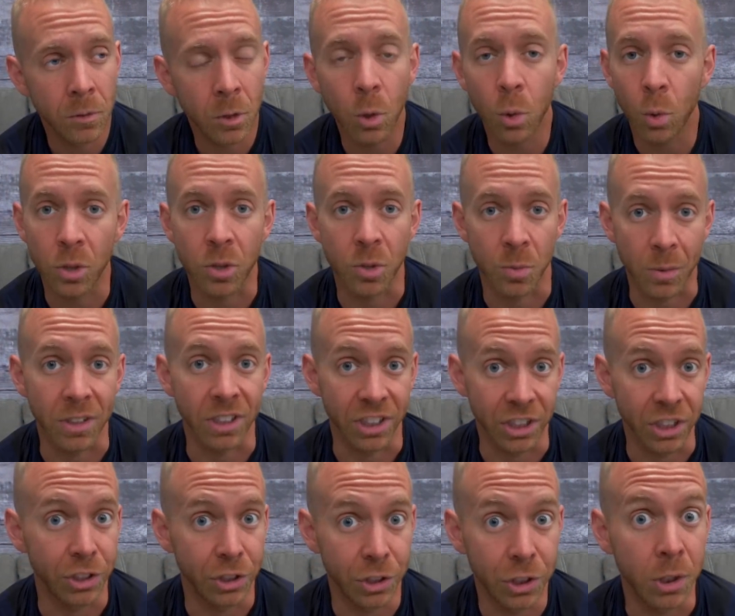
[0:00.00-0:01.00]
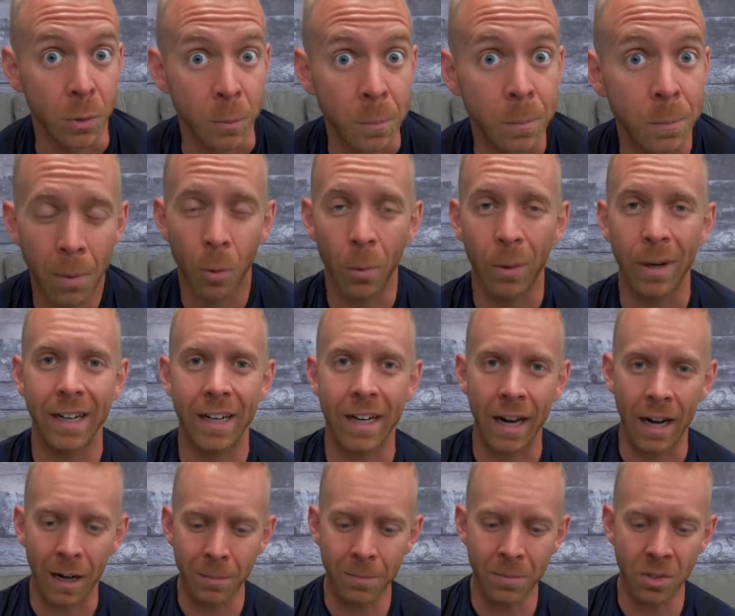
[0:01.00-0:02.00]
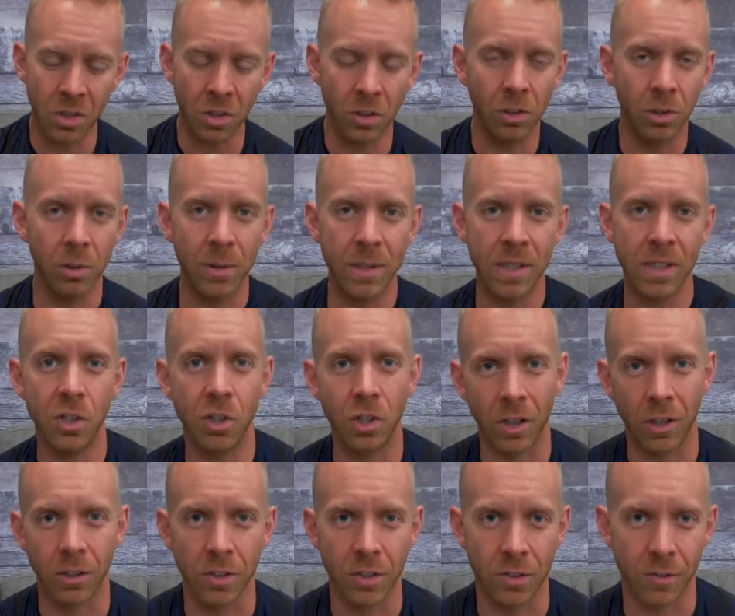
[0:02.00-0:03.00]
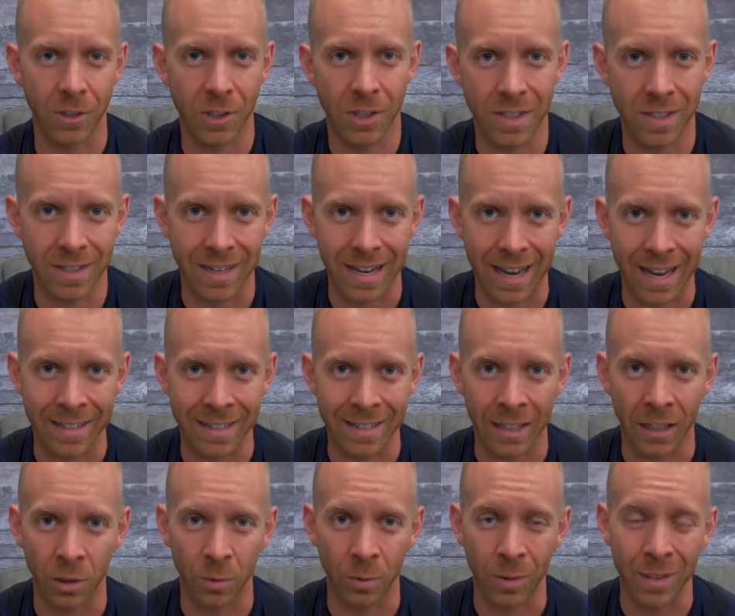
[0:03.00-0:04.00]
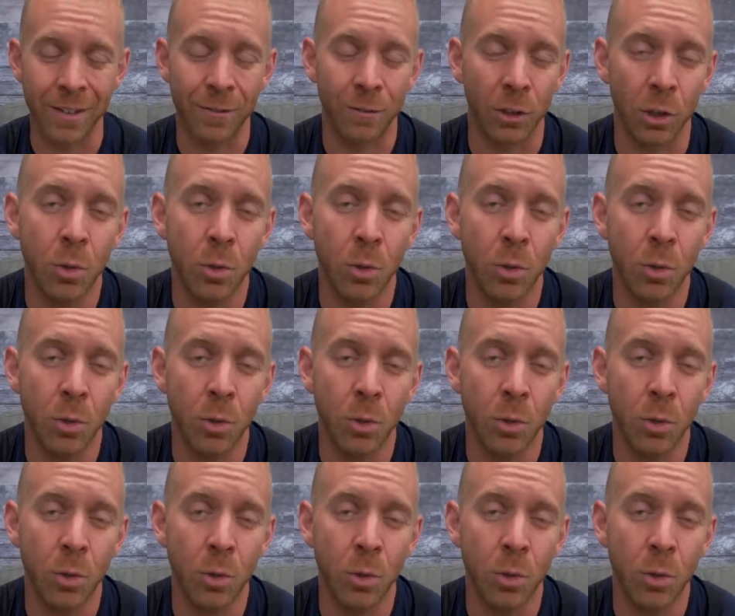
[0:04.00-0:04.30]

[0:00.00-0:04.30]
Lauren's really good, too. But when it comes to Lucy Charles versus Daniela Ryf,